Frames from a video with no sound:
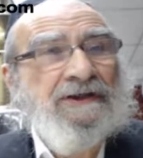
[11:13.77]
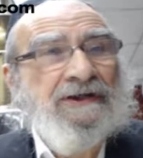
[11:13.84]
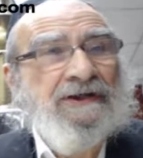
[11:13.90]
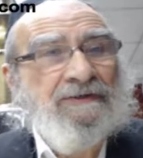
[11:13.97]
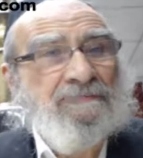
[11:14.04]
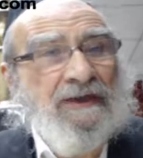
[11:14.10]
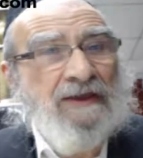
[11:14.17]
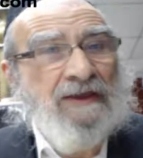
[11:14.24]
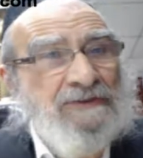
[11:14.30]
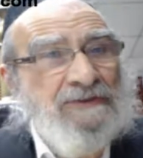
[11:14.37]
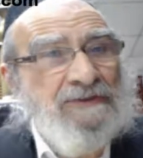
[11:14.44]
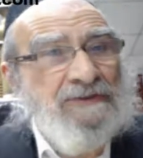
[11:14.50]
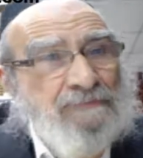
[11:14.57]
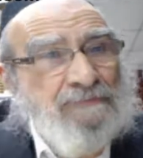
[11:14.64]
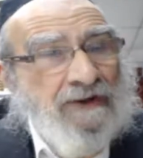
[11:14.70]
It may be
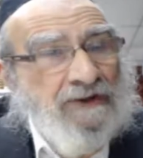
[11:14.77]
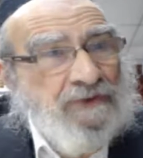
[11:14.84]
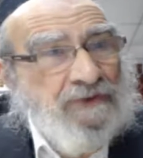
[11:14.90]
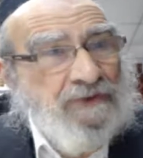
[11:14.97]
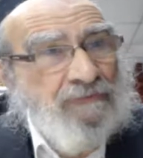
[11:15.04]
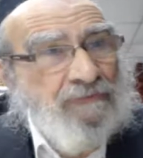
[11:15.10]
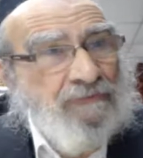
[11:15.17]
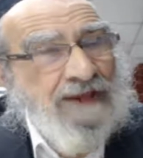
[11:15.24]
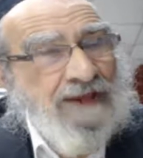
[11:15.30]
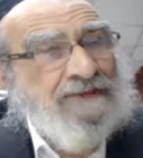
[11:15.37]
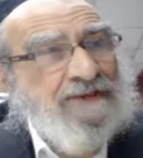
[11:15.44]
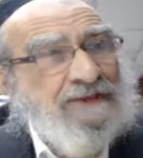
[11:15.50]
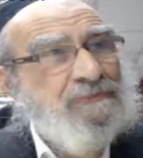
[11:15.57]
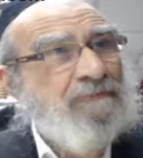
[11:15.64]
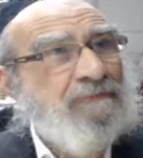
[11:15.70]
inspired to create
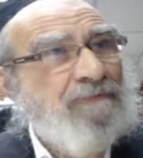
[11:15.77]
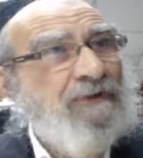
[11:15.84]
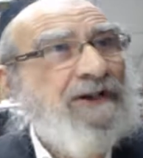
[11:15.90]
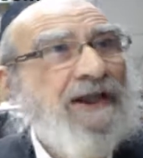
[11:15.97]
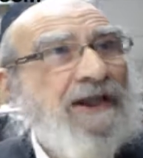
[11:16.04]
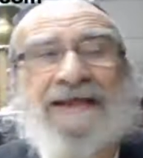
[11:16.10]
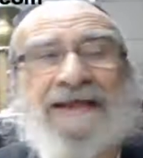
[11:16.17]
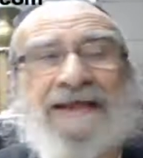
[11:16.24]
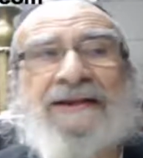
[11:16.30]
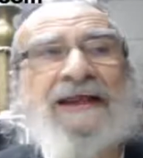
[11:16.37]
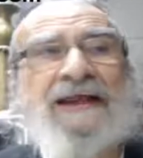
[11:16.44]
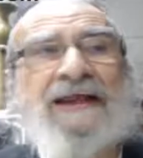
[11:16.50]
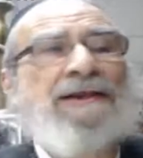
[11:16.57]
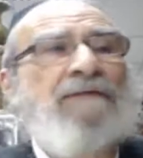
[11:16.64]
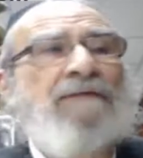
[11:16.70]
this way, but it has not
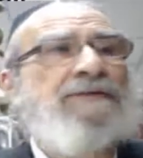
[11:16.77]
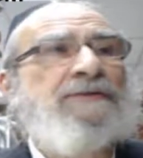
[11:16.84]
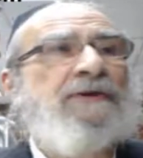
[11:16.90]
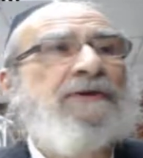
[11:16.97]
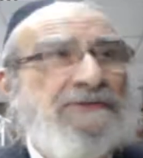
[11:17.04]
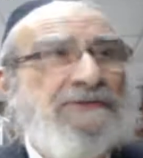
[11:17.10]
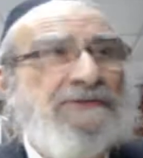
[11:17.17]
held up by spirit,